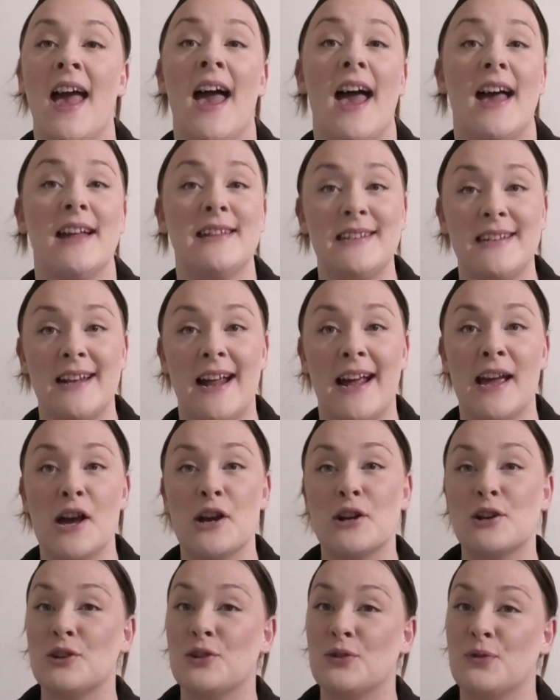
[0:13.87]
and today I'm
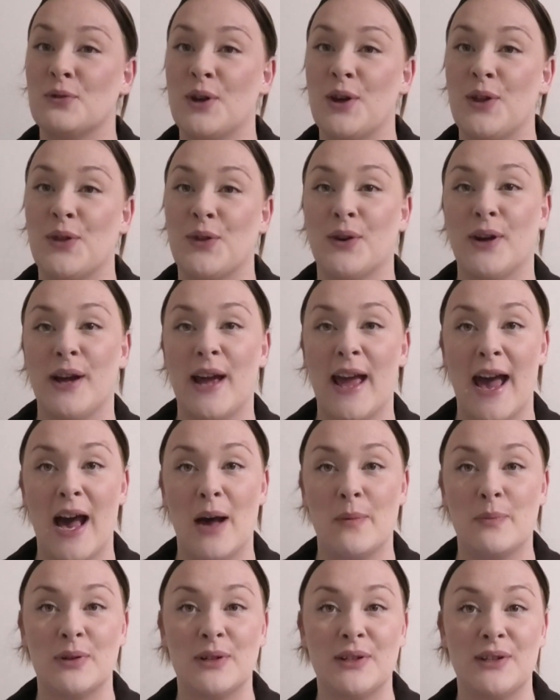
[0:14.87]
going to talk you through how
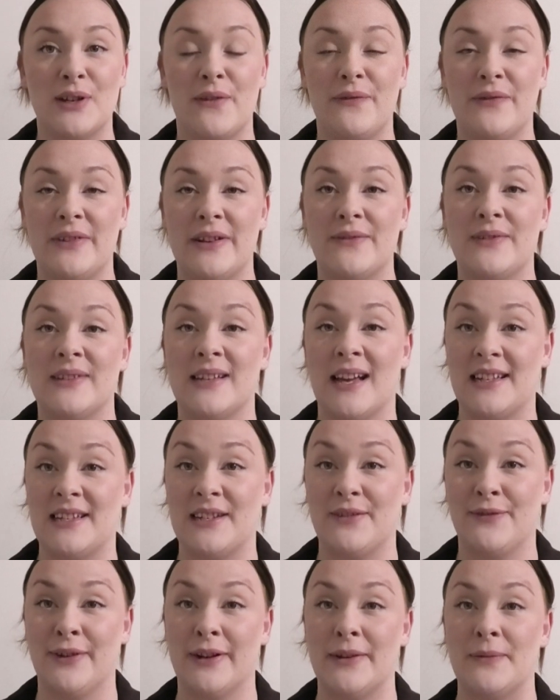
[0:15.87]
preservatives are
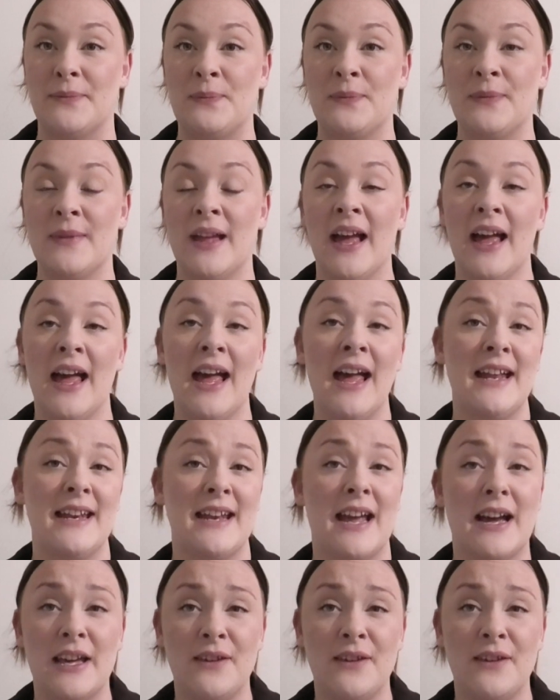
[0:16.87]
different. Now,